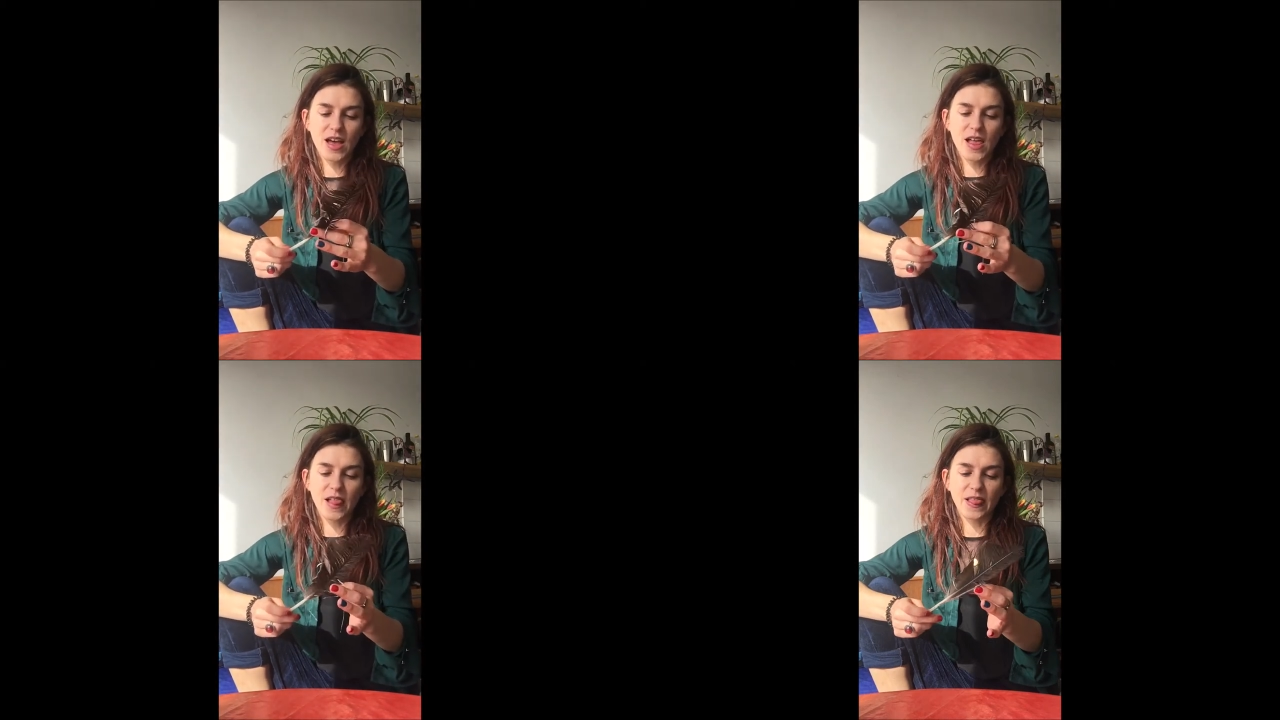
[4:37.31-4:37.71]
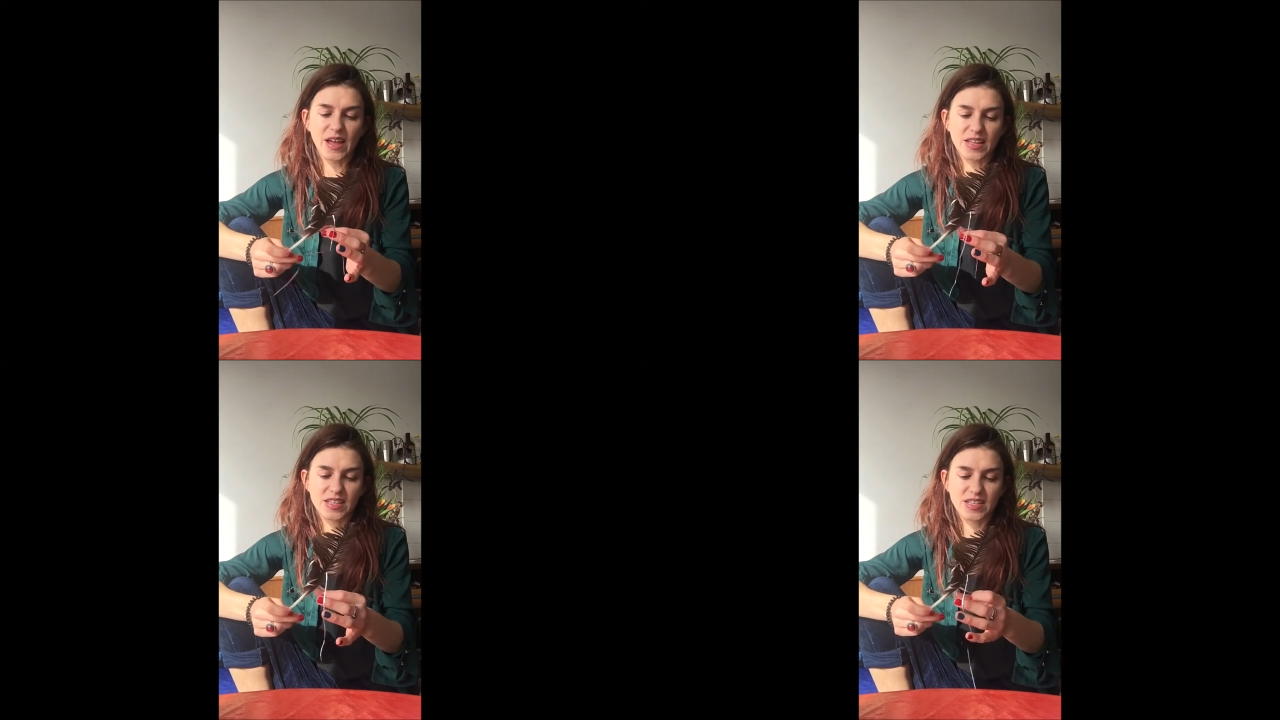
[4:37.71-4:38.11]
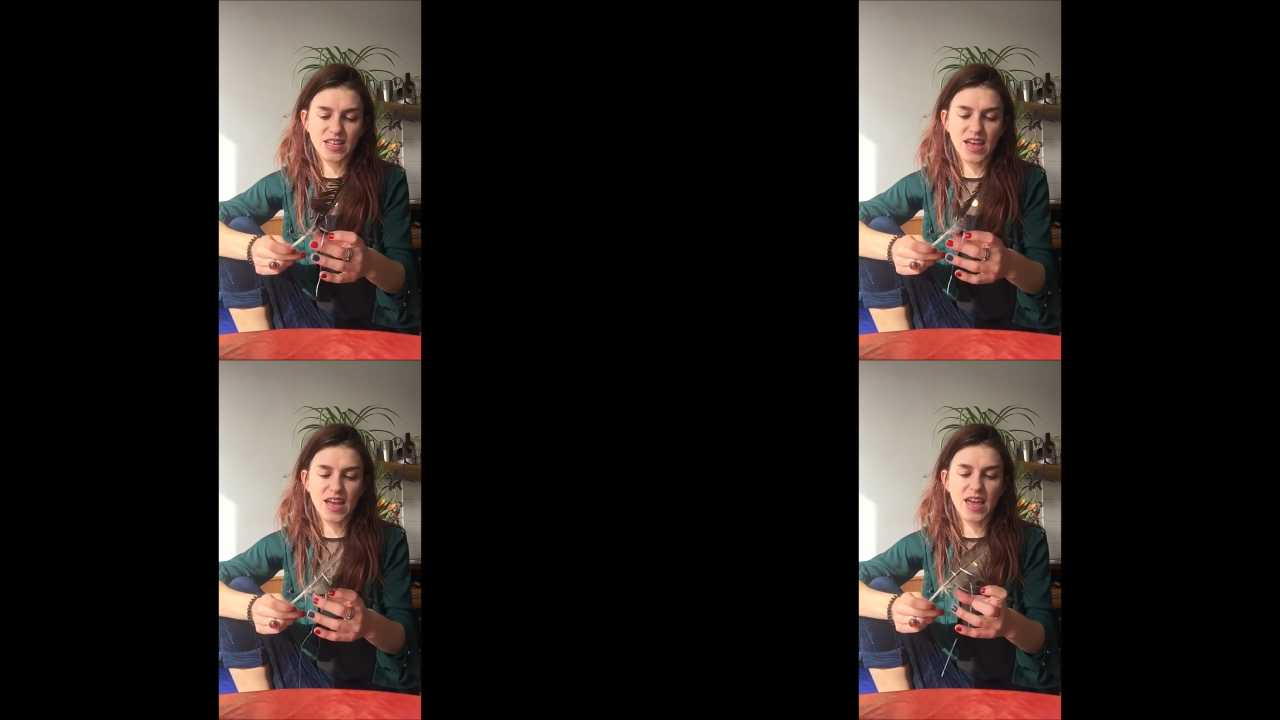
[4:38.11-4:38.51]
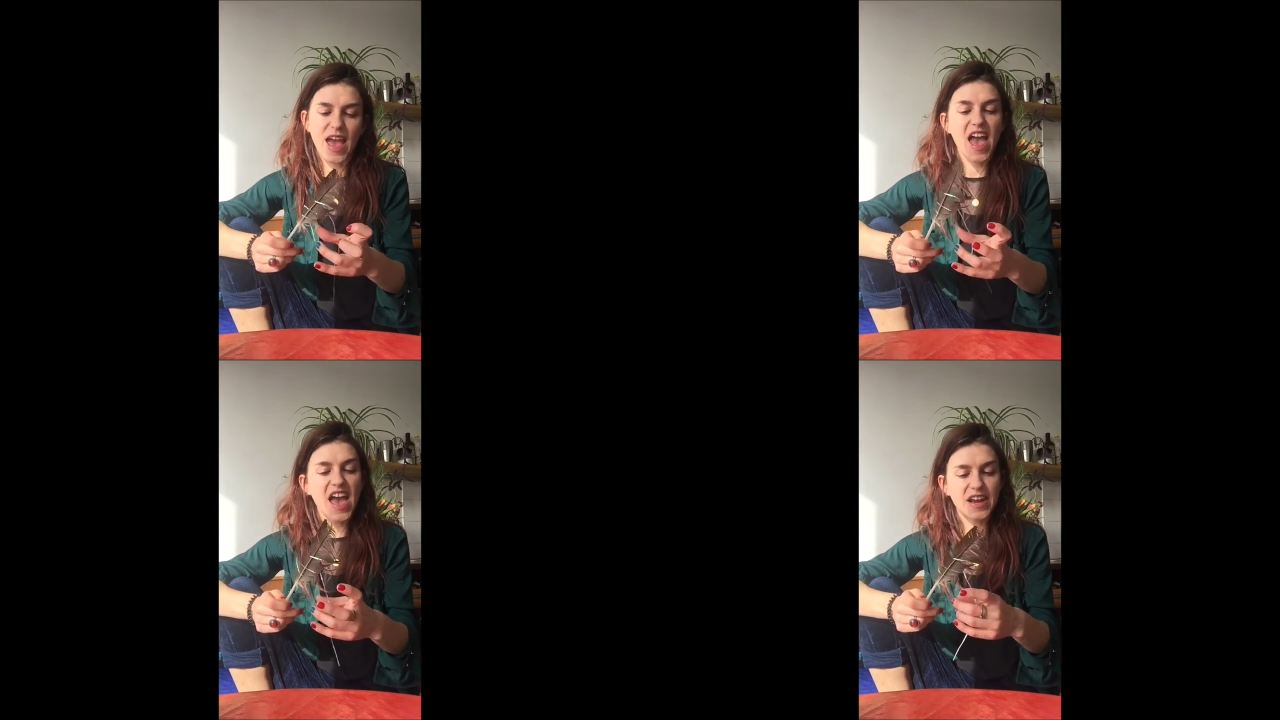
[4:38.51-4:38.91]
let's say
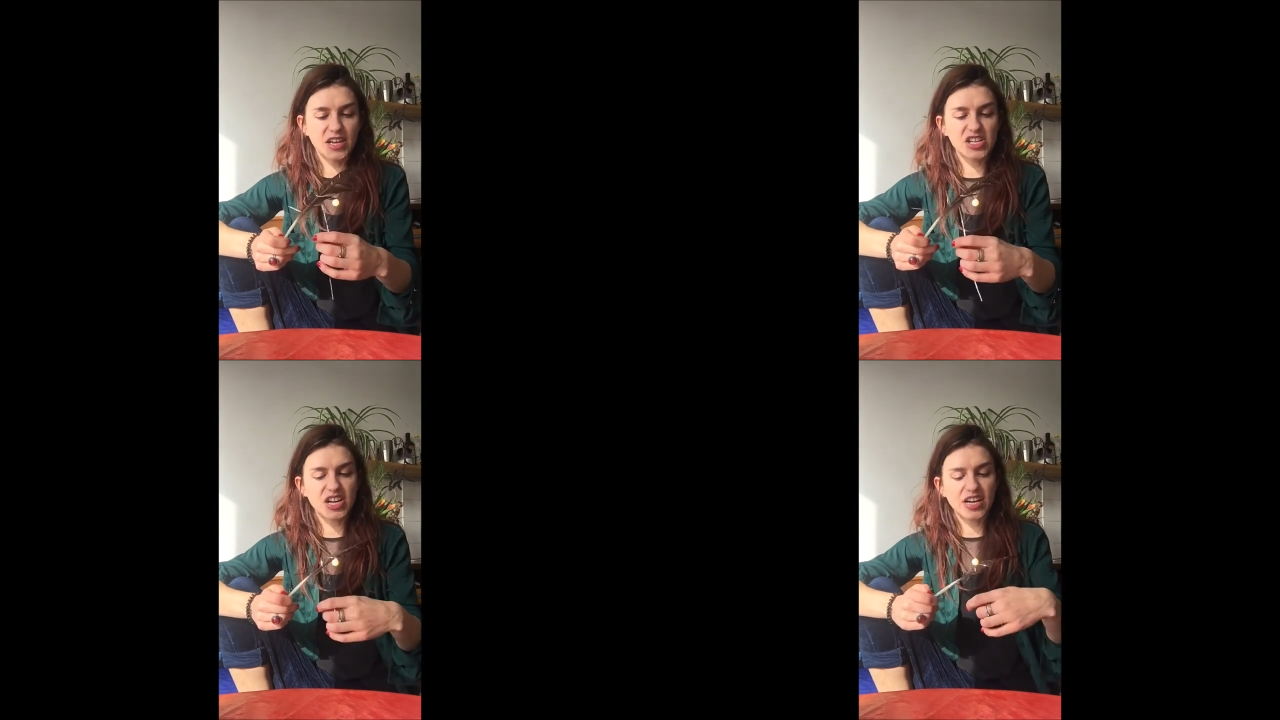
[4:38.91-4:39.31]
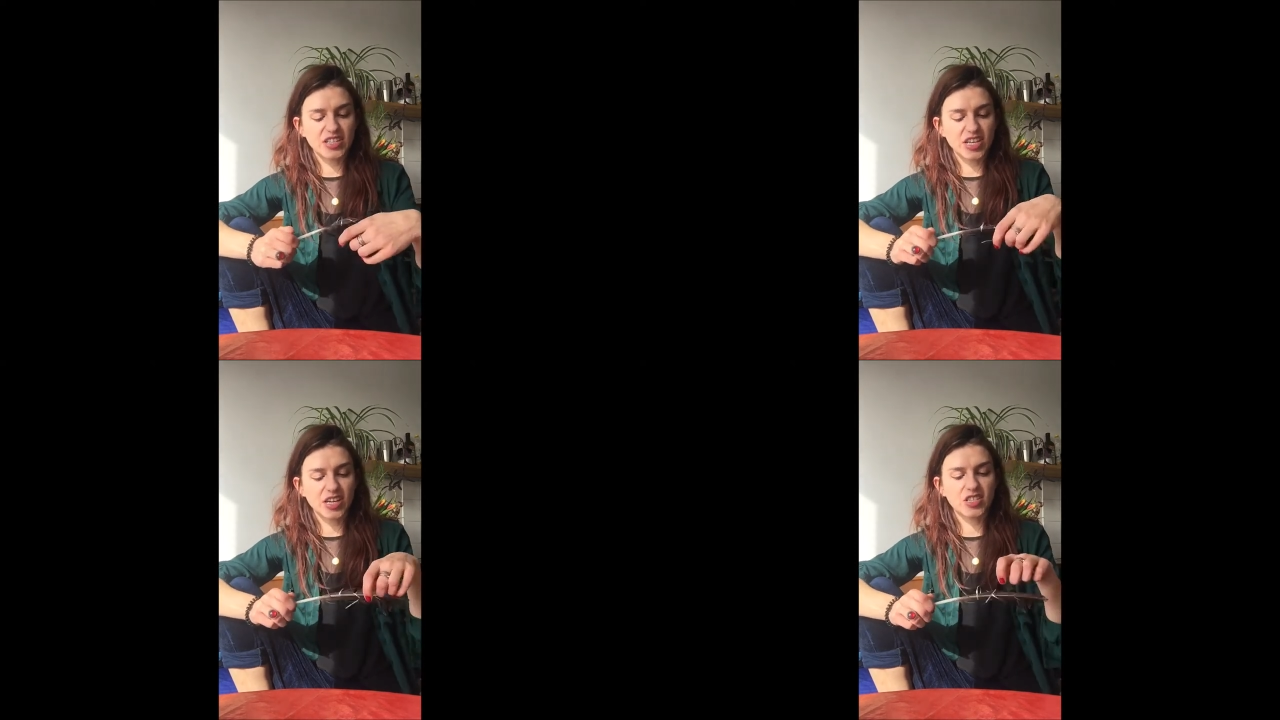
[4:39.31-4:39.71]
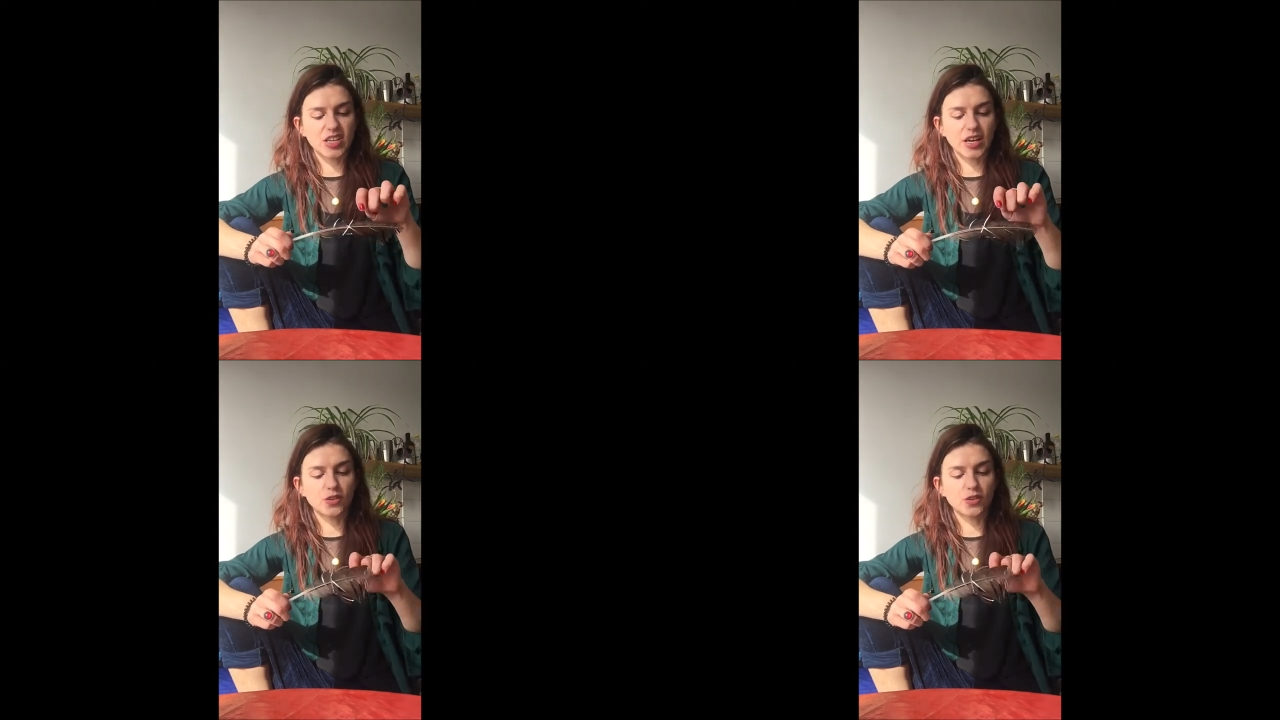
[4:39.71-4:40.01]
energized ourselves